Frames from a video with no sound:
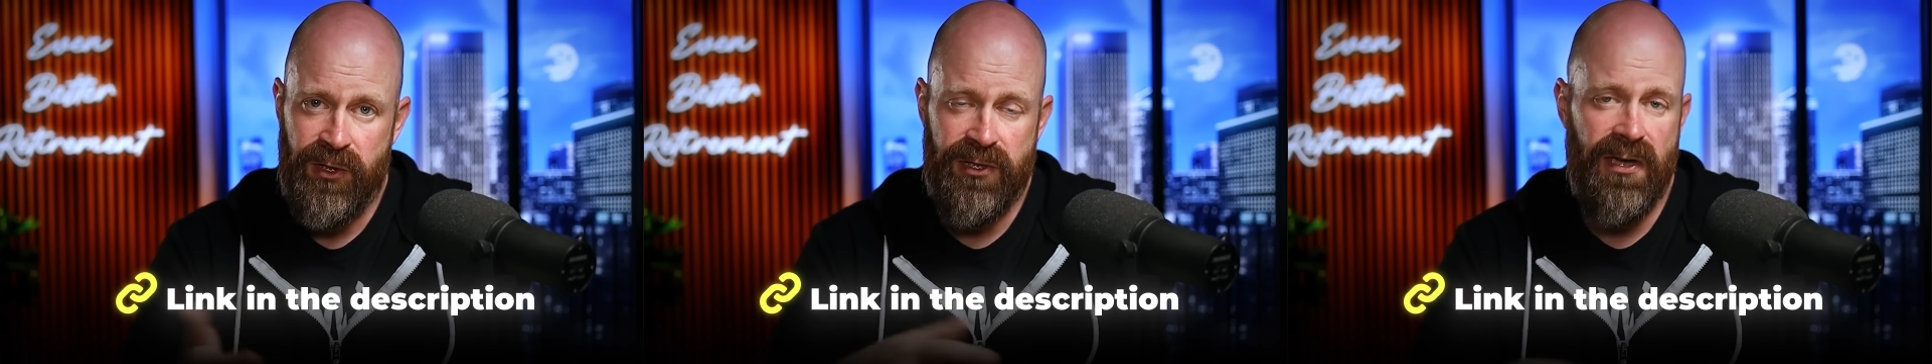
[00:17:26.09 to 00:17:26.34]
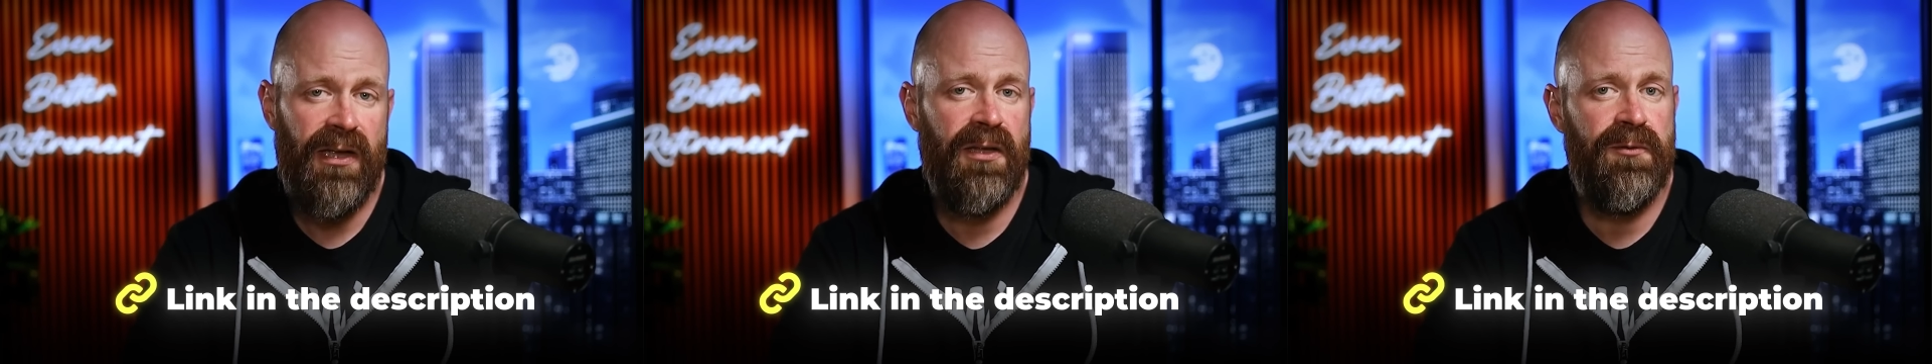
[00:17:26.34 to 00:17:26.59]

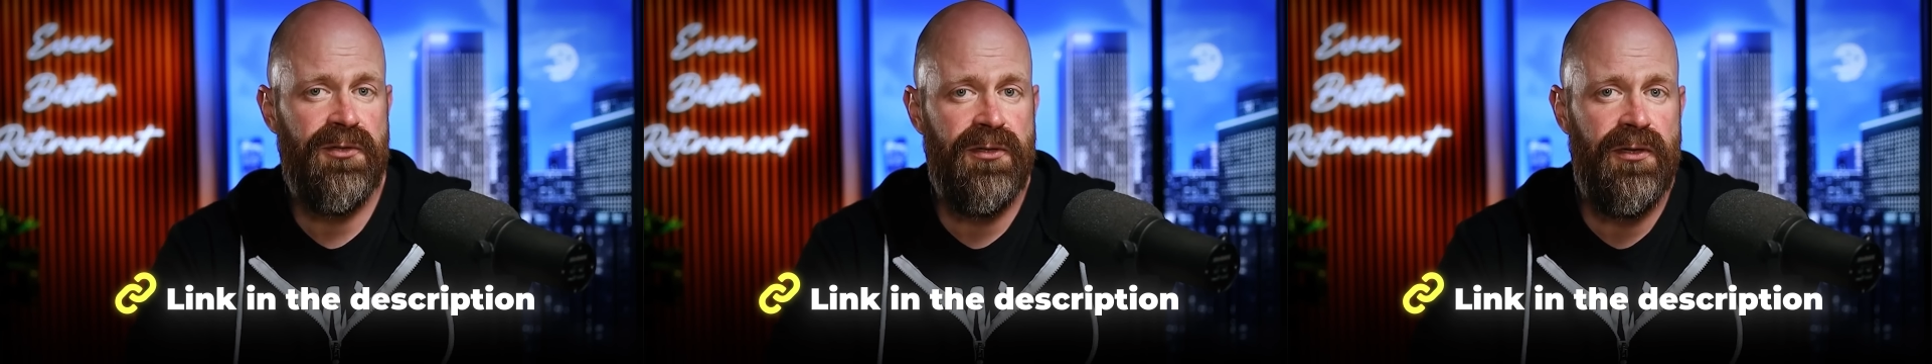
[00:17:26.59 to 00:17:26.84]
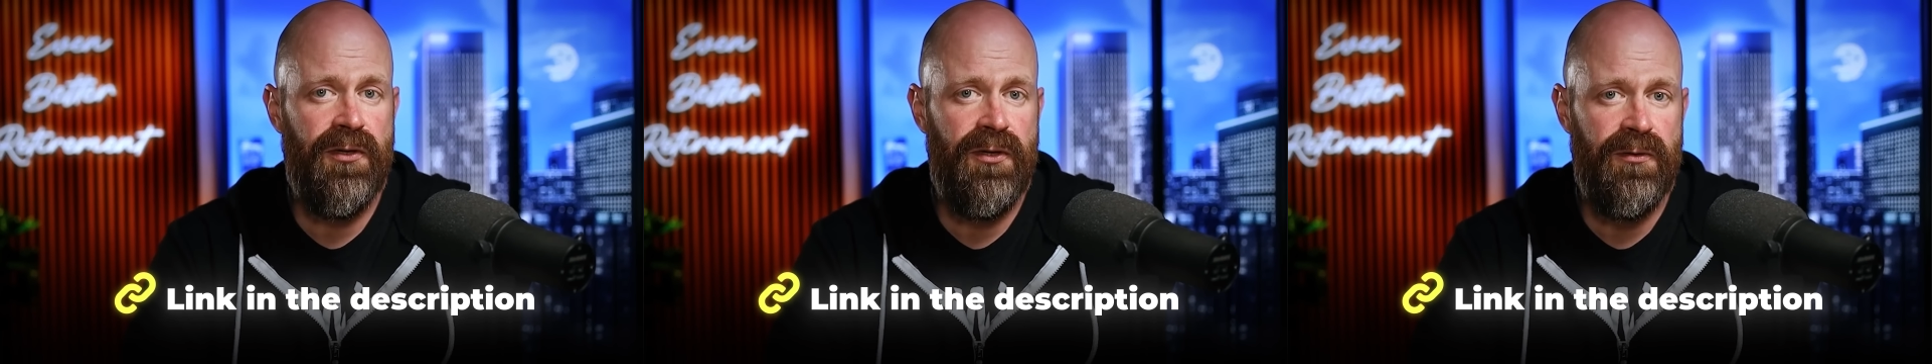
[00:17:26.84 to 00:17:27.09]
exactly what you
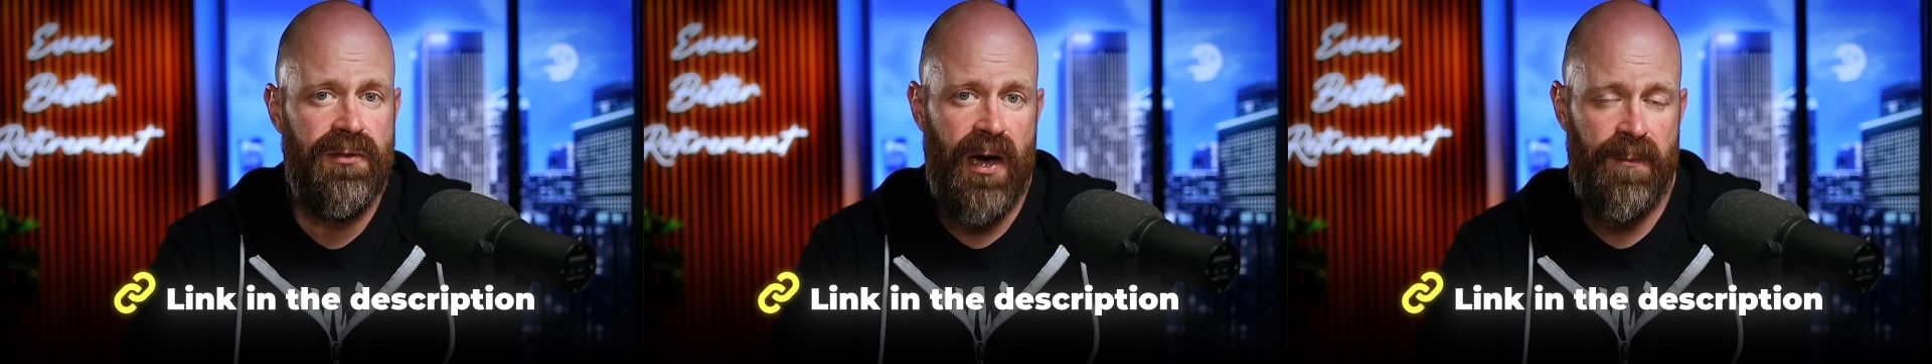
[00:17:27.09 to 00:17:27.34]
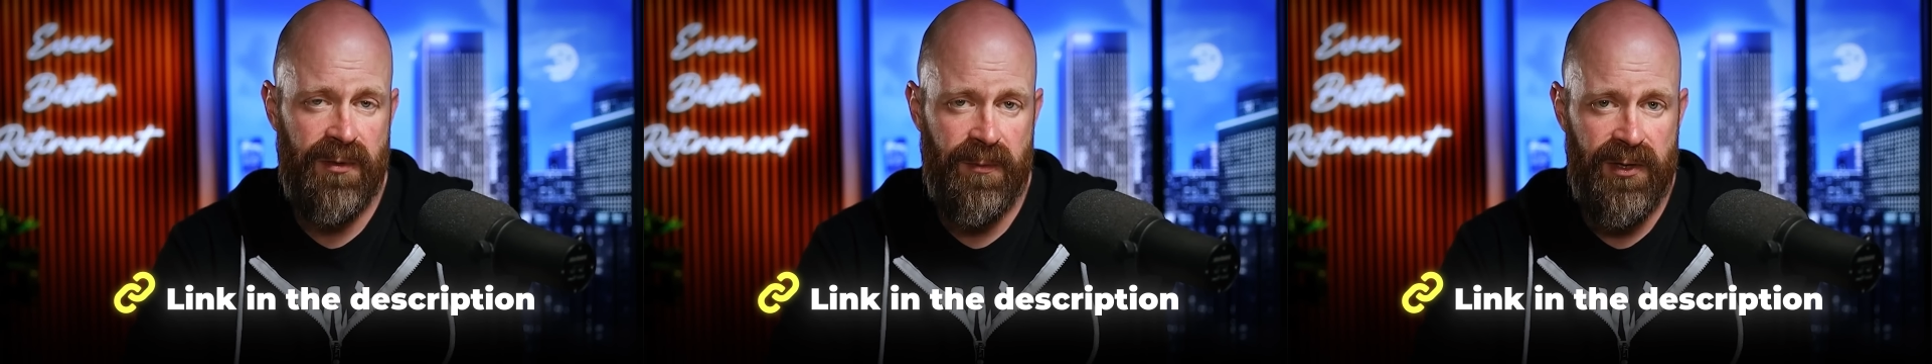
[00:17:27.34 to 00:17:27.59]
need to do to
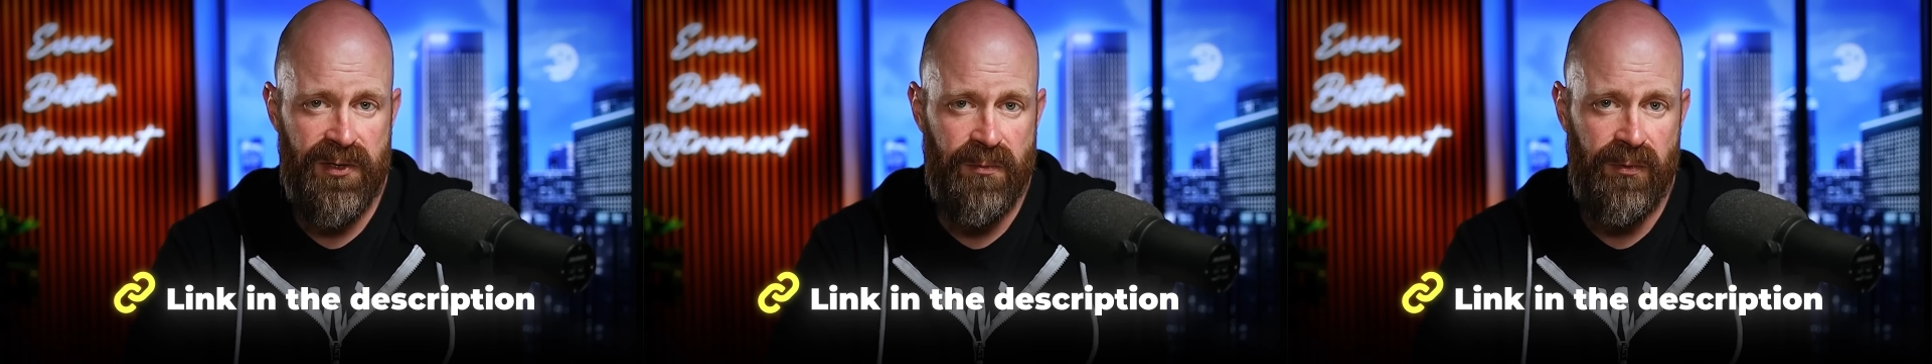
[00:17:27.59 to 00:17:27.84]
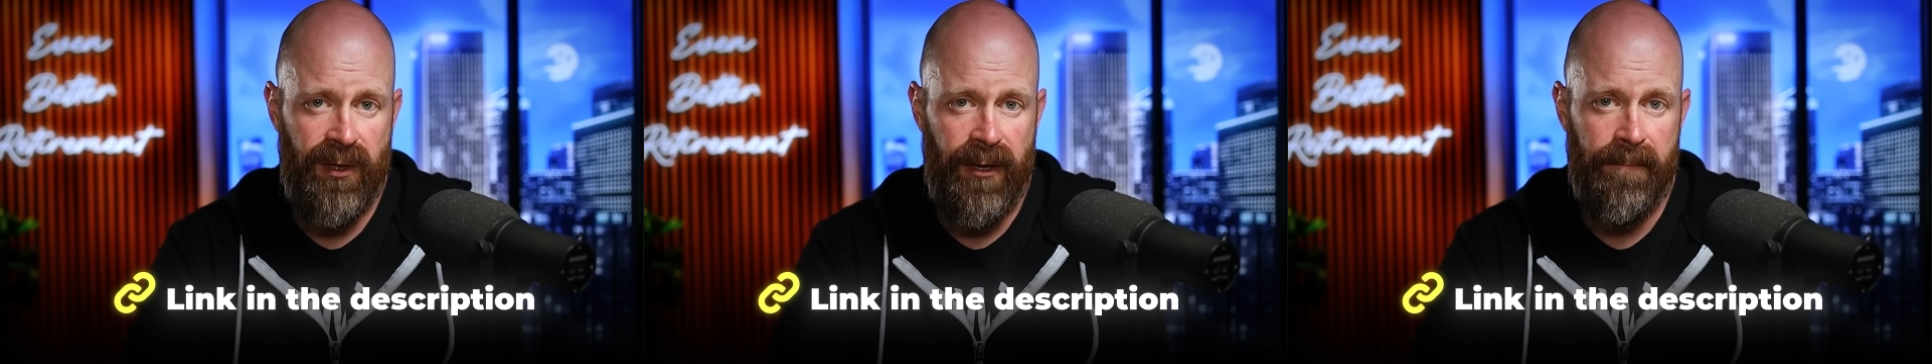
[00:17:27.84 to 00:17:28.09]
optimize your
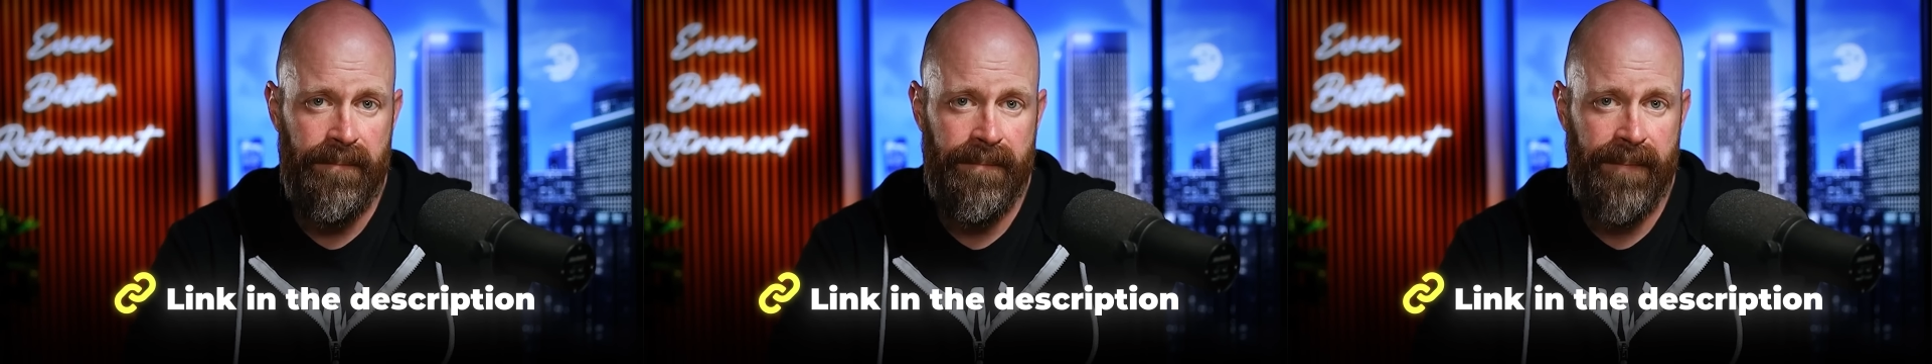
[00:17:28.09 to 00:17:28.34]
plan.